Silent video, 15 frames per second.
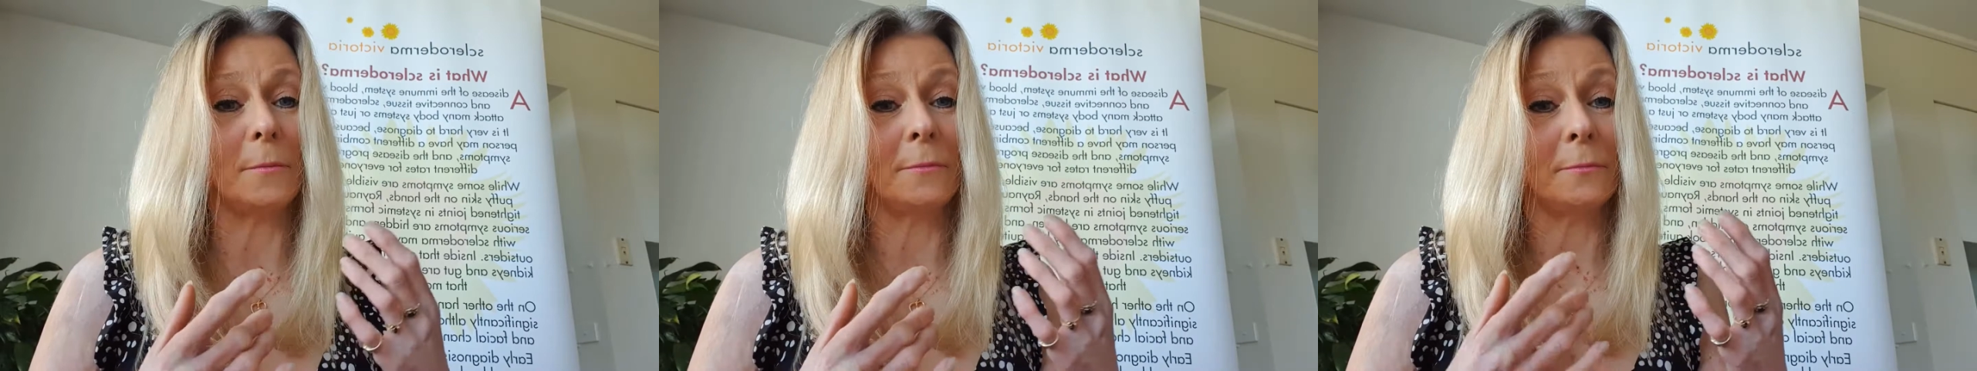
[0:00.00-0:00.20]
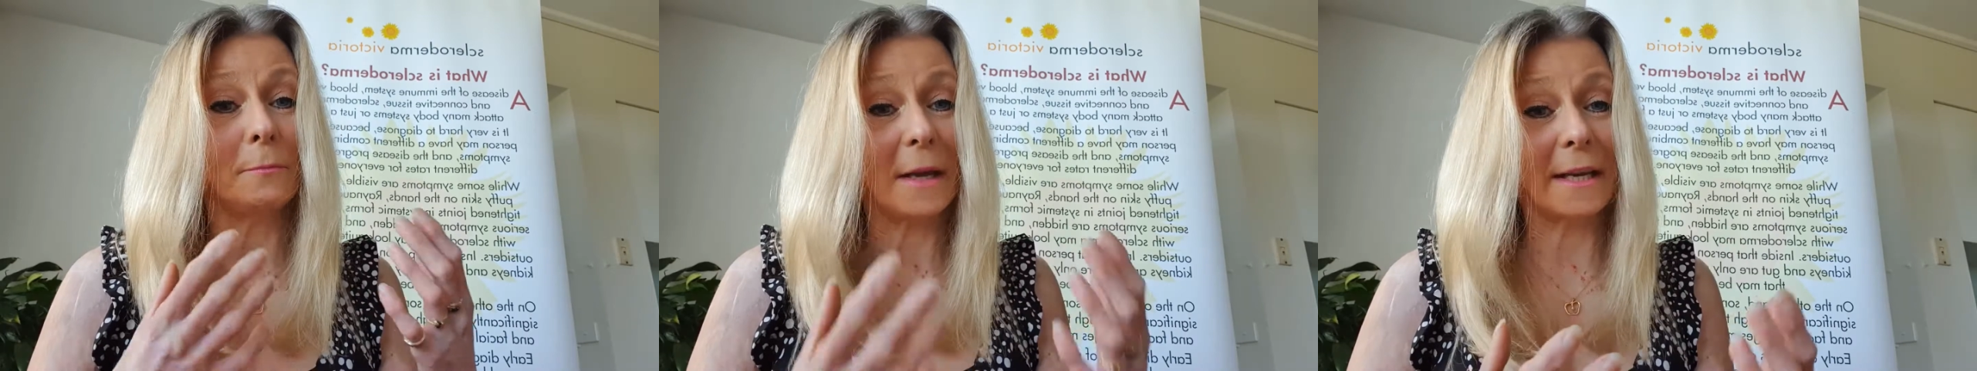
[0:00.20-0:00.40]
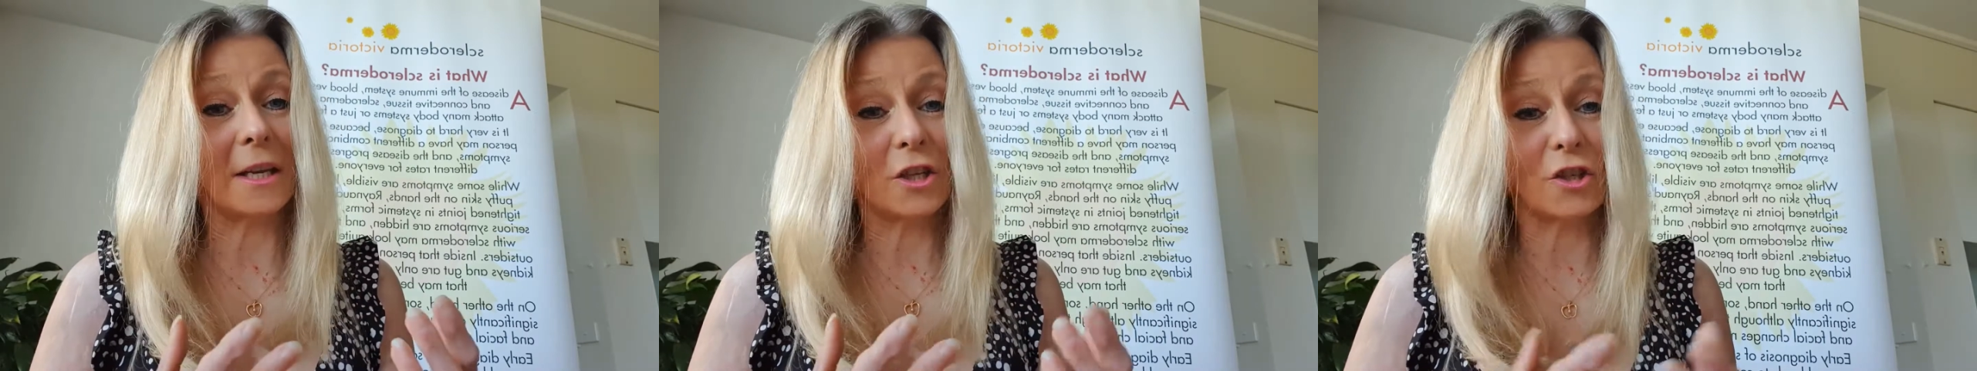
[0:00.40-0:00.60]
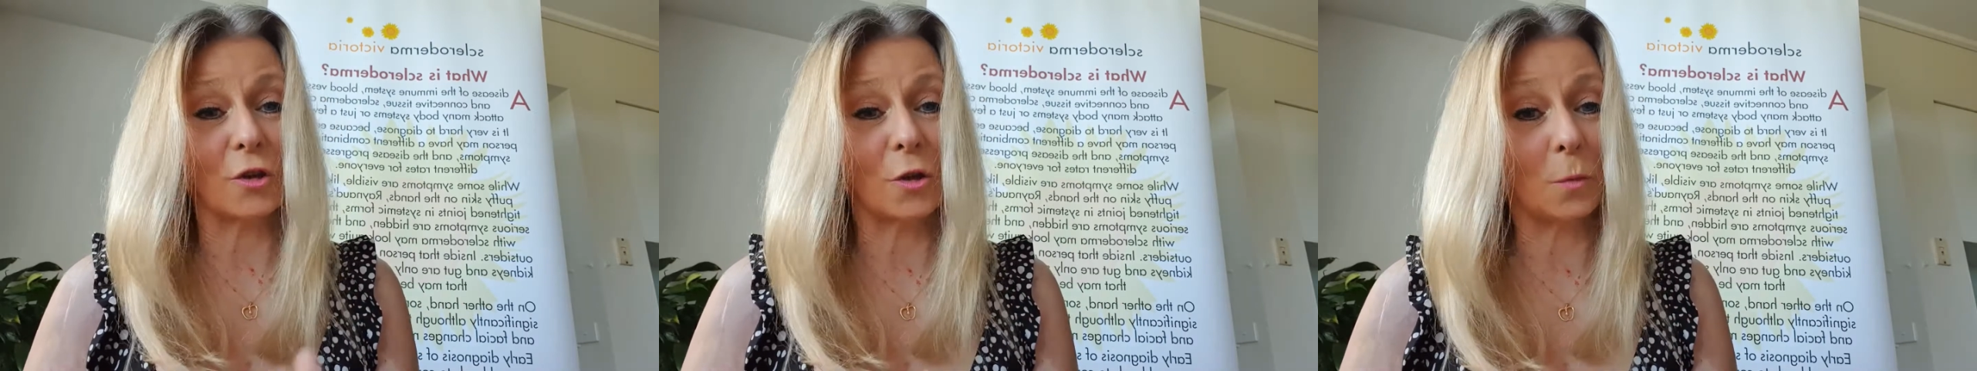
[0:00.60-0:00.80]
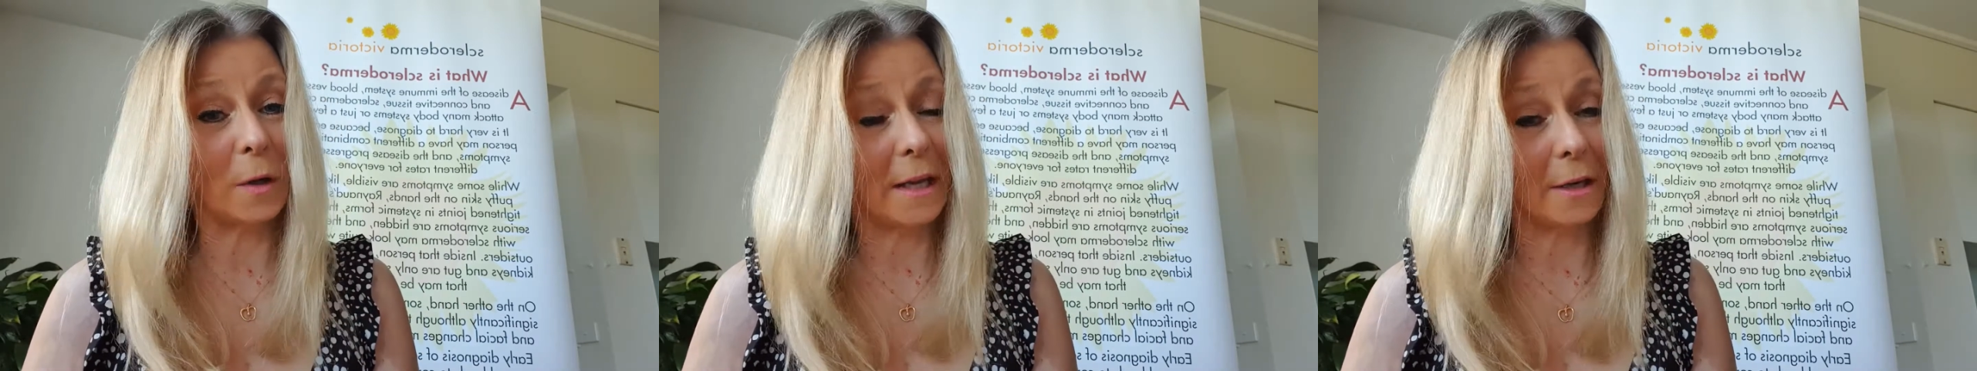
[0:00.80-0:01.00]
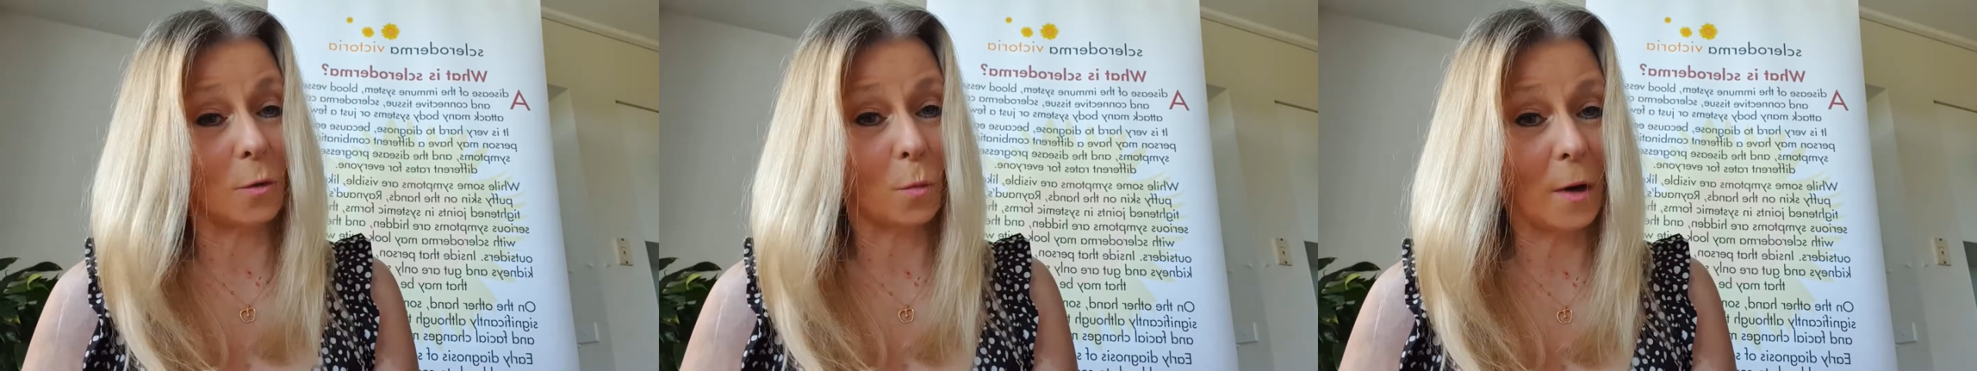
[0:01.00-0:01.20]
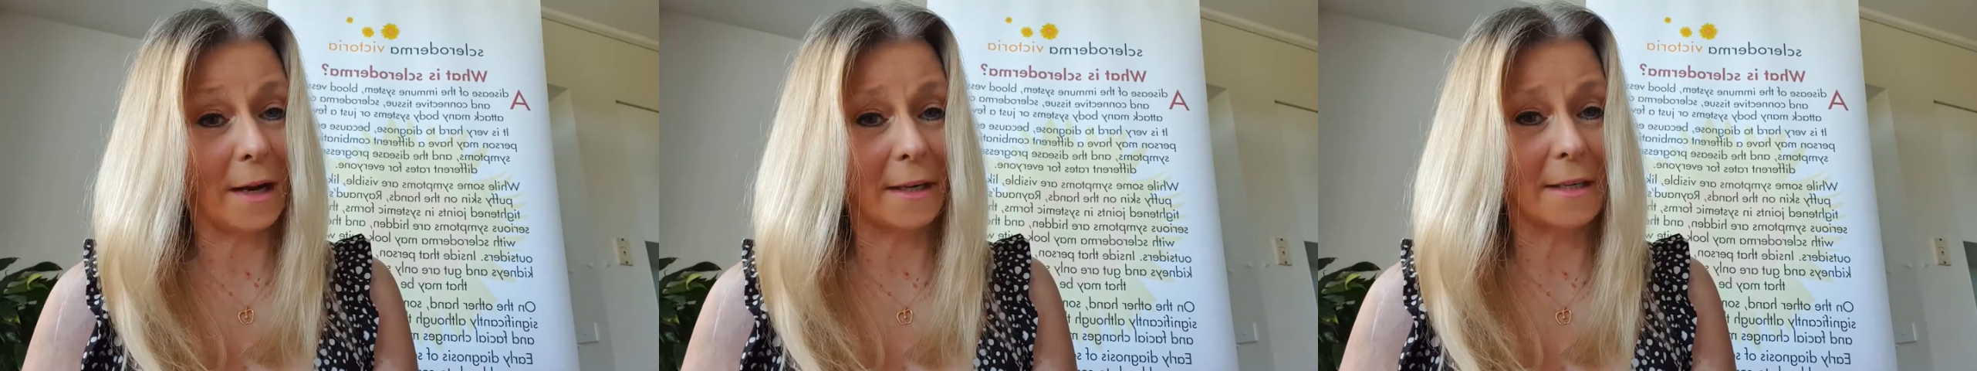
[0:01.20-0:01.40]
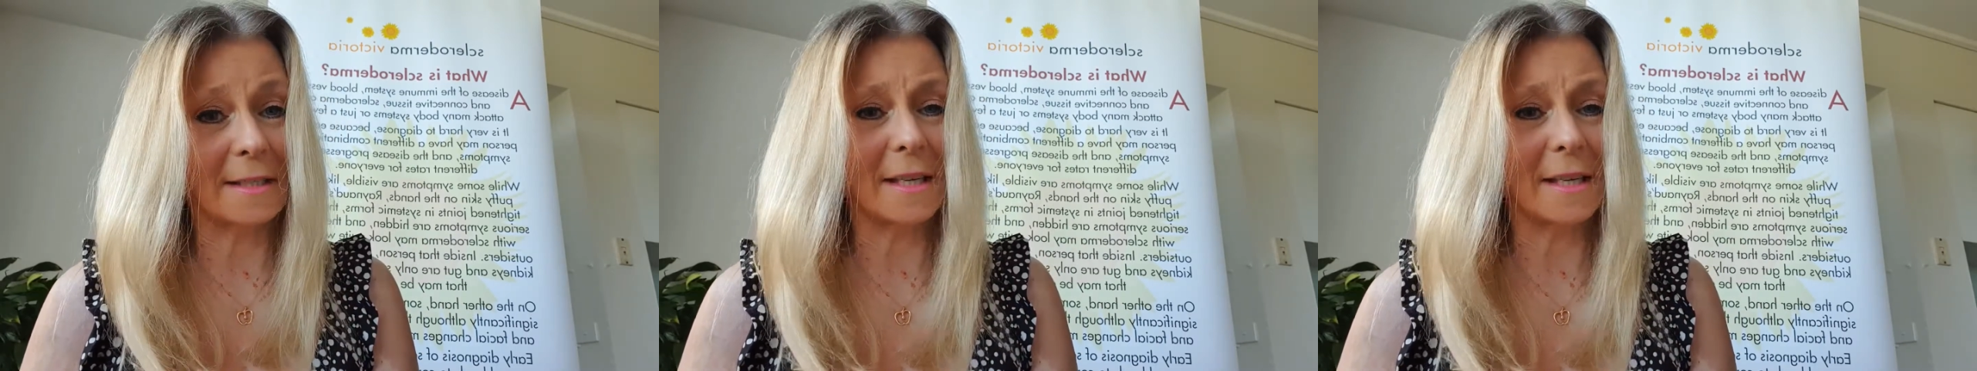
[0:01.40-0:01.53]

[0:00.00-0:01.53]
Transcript: making sure that we get awareness,